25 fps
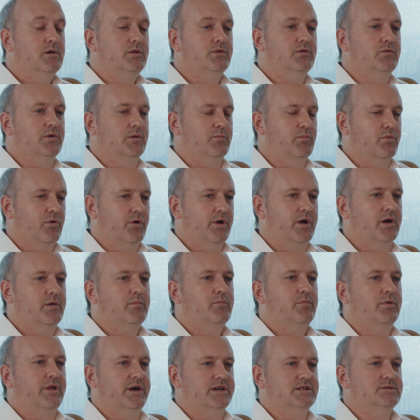doing product
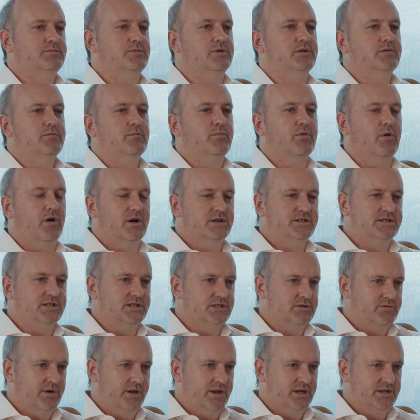placement, pricing
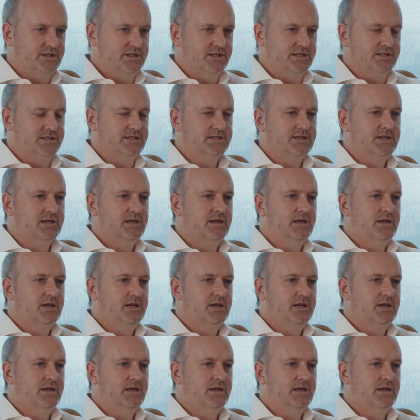strategies